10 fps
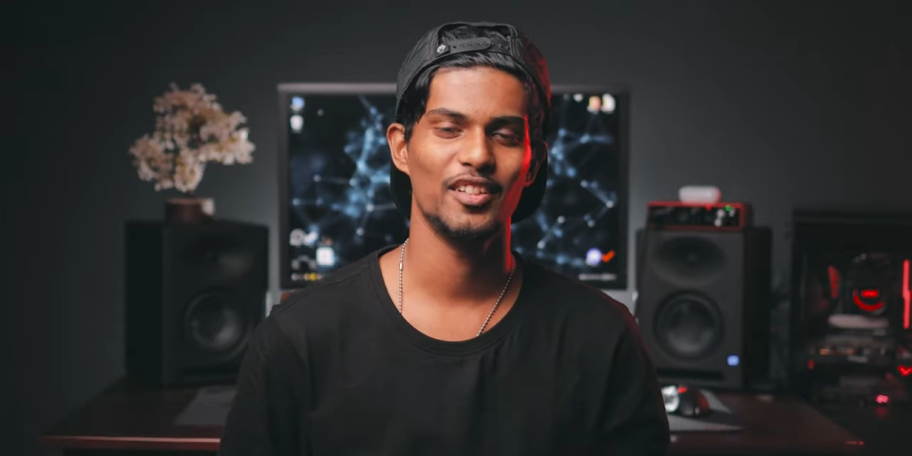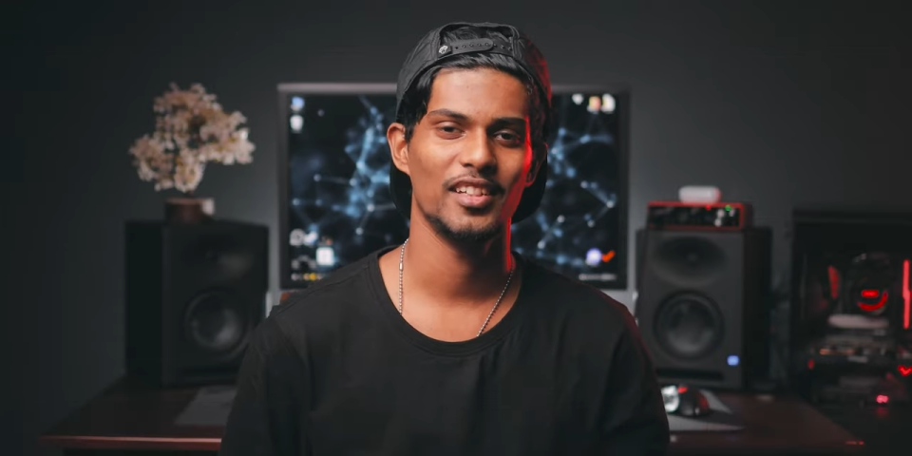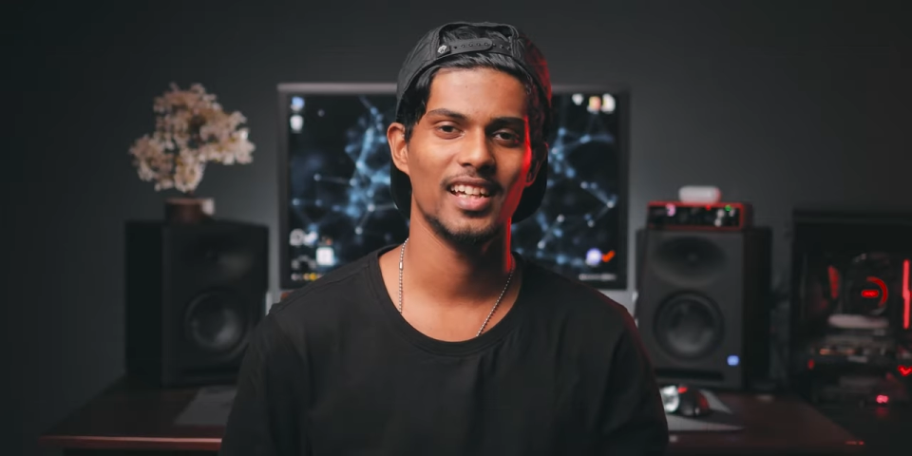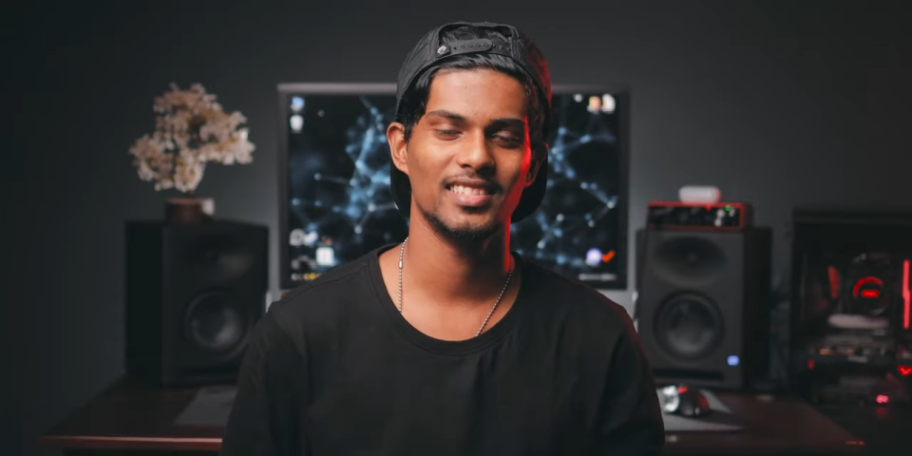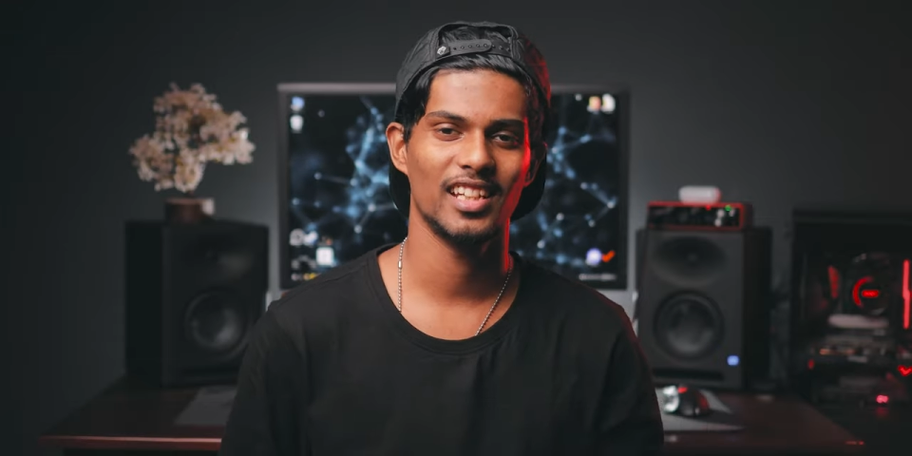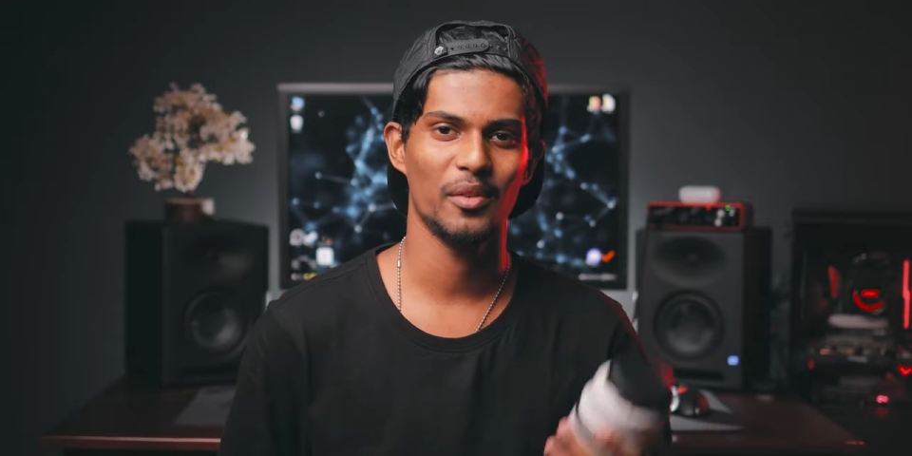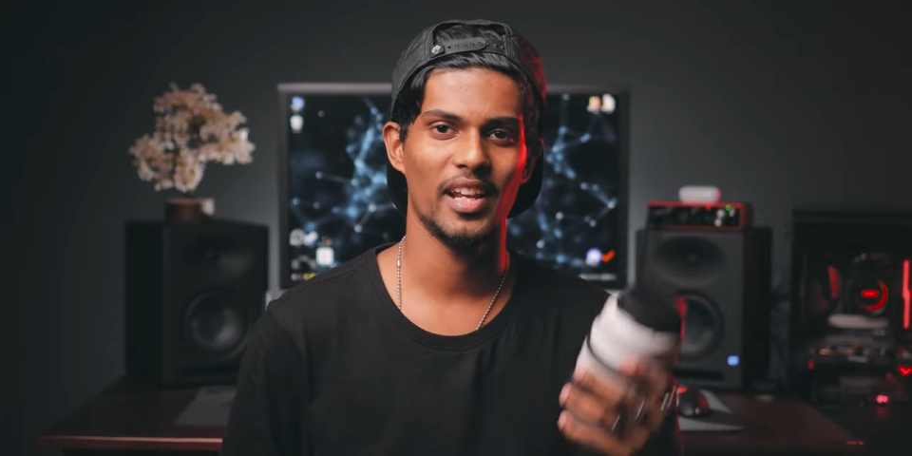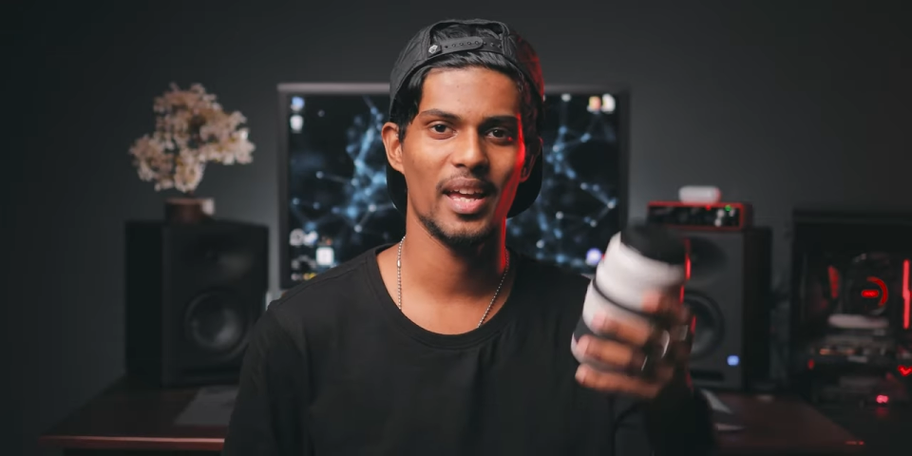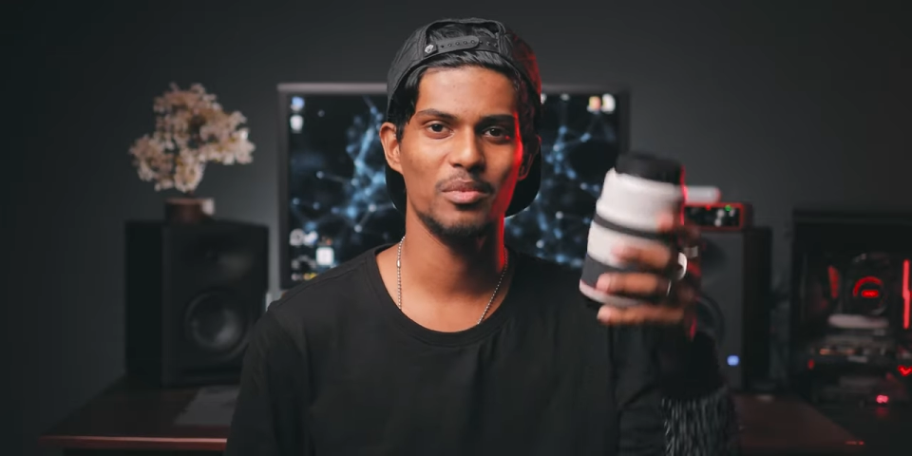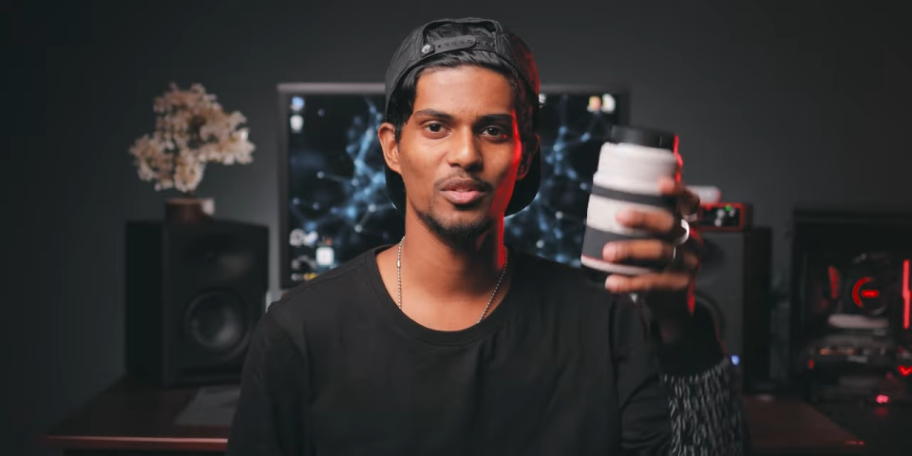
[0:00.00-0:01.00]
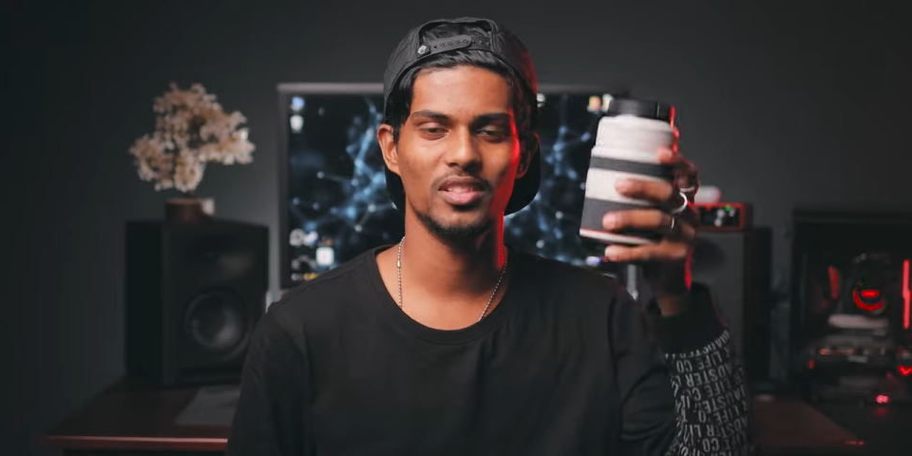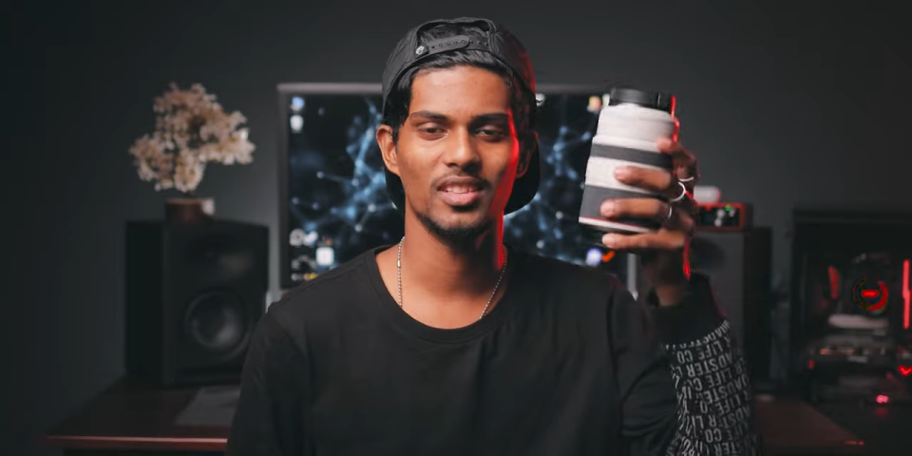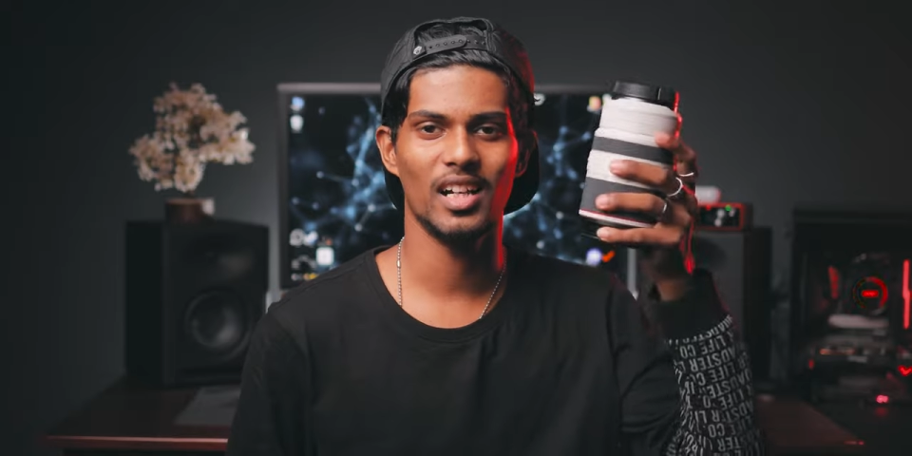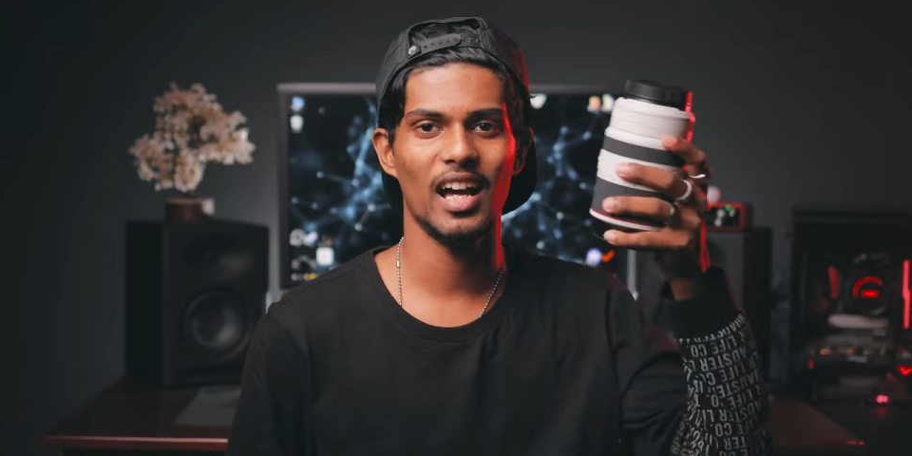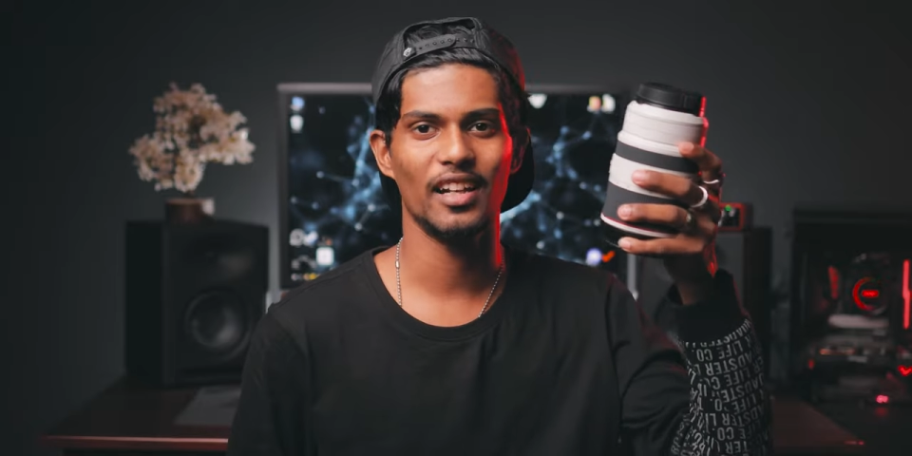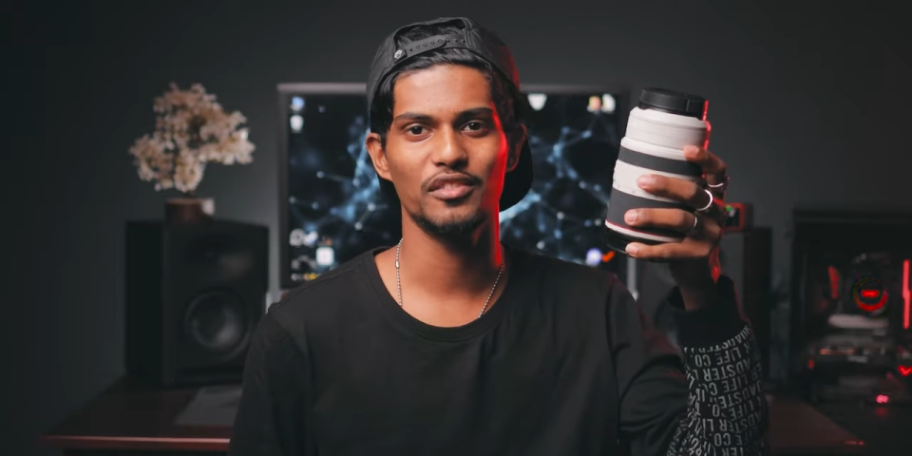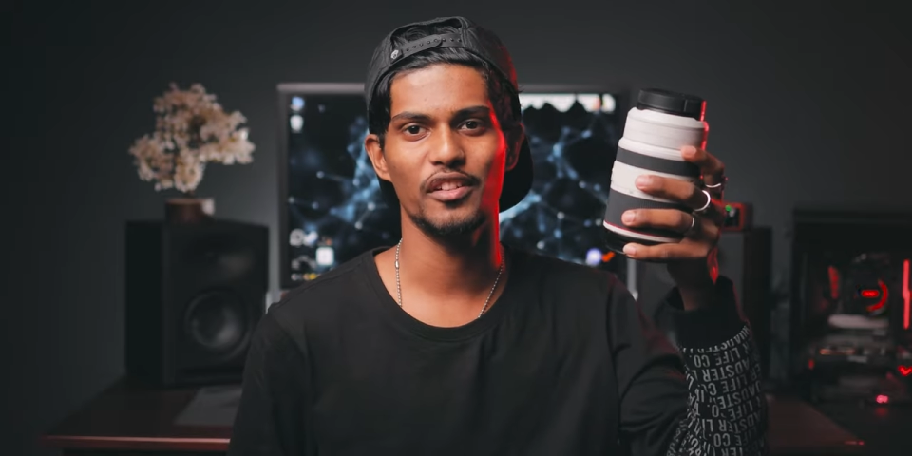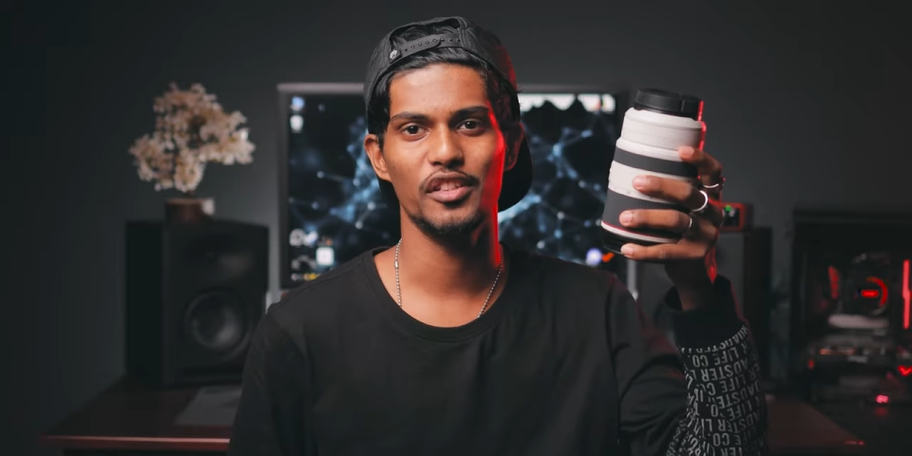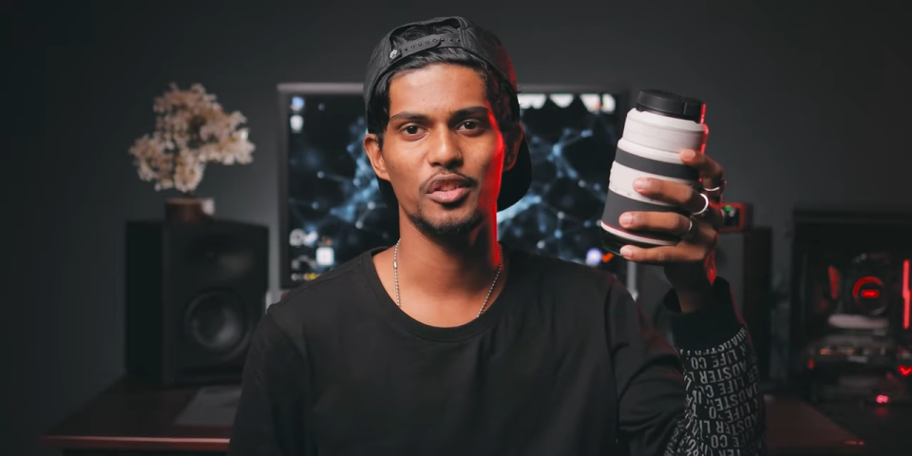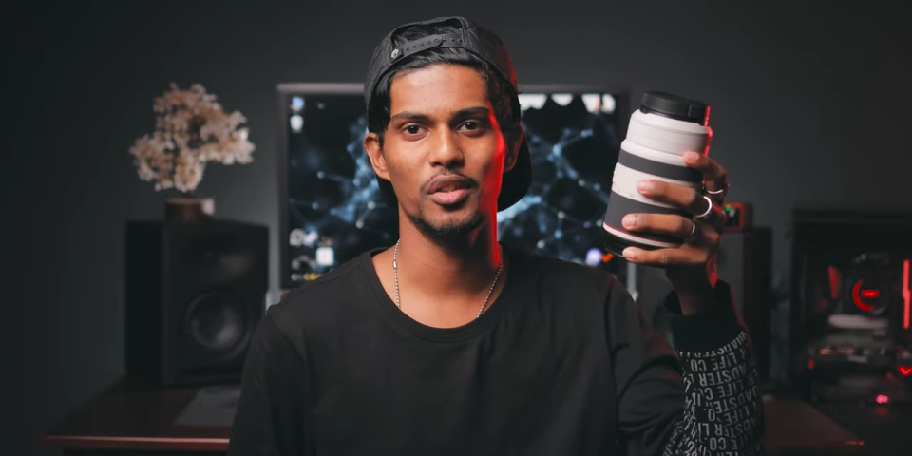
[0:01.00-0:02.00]
tell you guys, like when I'm using the RF
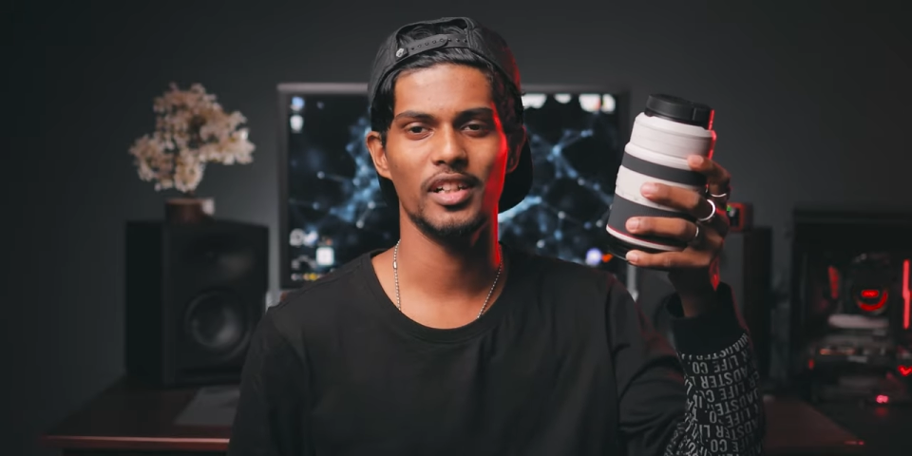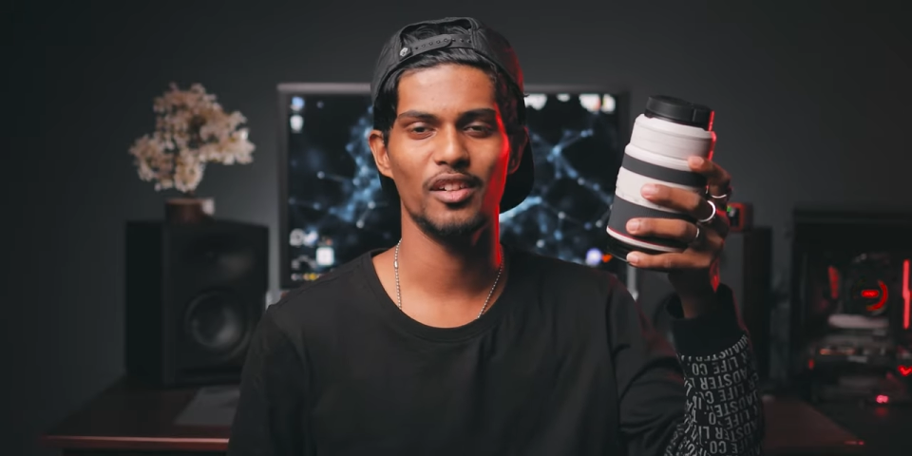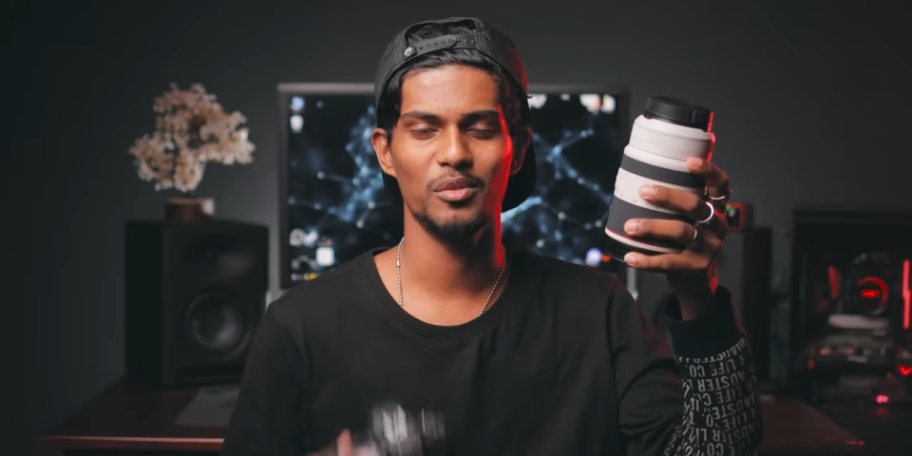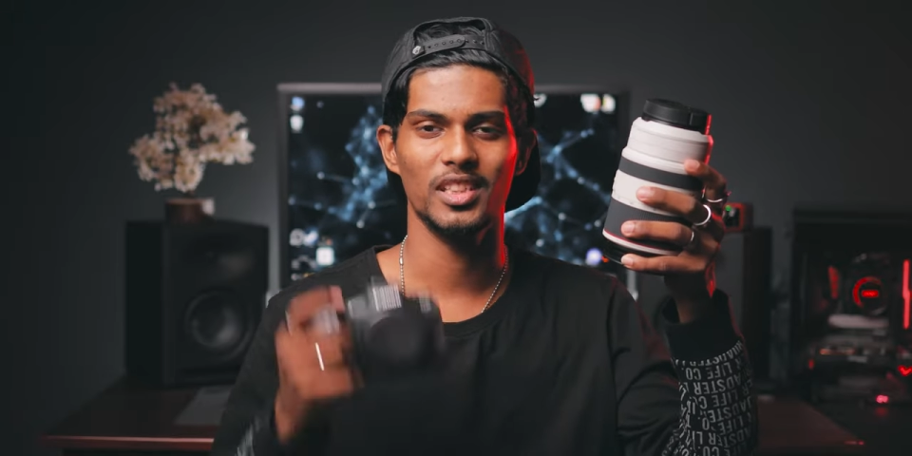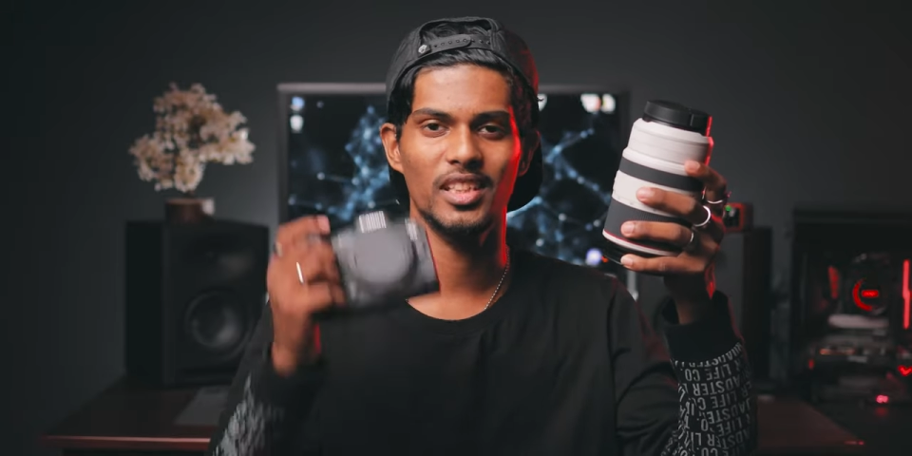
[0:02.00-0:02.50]
7200 with